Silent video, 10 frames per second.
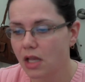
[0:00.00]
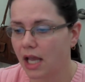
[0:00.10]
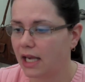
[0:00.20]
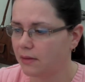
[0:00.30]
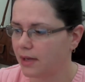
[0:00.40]

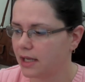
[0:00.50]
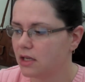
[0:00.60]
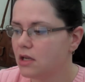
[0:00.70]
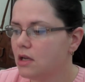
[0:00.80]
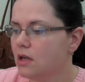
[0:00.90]
anyway,
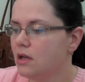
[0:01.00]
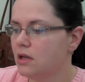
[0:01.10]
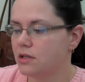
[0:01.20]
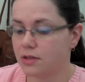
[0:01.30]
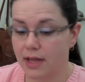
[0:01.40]

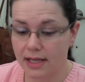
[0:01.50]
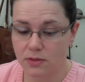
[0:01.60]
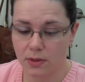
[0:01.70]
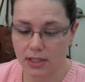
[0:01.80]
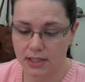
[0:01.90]
so
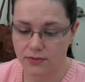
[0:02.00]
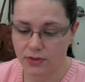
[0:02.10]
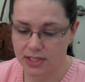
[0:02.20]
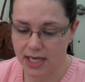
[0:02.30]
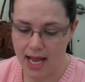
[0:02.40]
that's what it is for
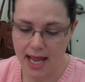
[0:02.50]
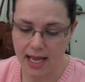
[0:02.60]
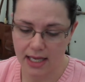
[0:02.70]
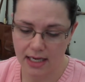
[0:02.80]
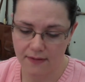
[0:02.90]

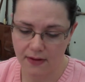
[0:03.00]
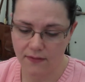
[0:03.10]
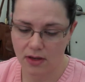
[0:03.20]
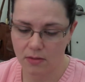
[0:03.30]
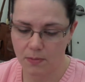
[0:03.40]
today, and I've
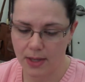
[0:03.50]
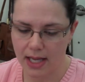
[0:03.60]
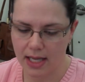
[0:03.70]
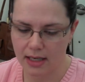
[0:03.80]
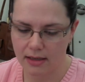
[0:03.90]
even
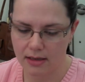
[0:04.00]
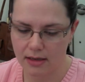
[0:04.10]
been